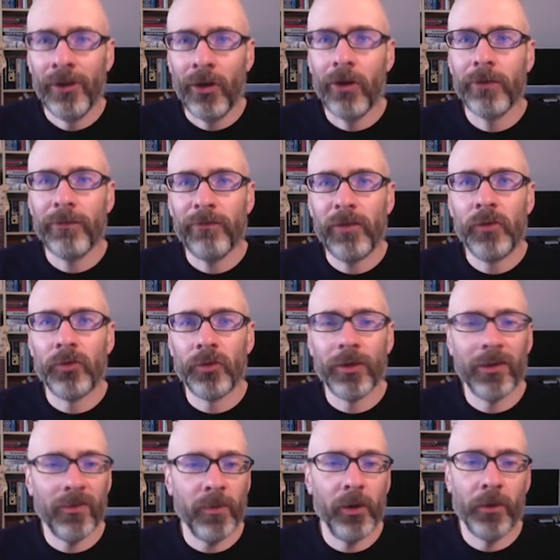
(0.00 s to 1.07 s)
Halts Future
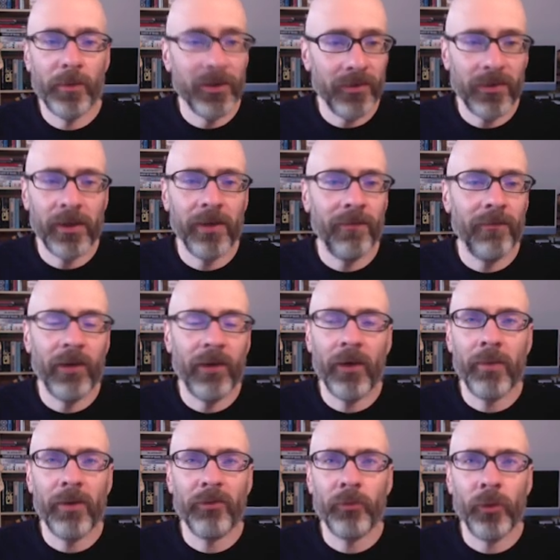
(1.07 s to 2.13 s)
Experiments," that is very
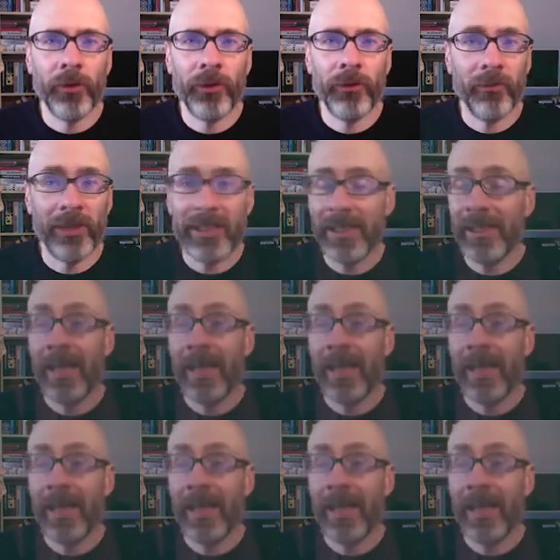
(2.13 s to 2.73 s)
much worth the read.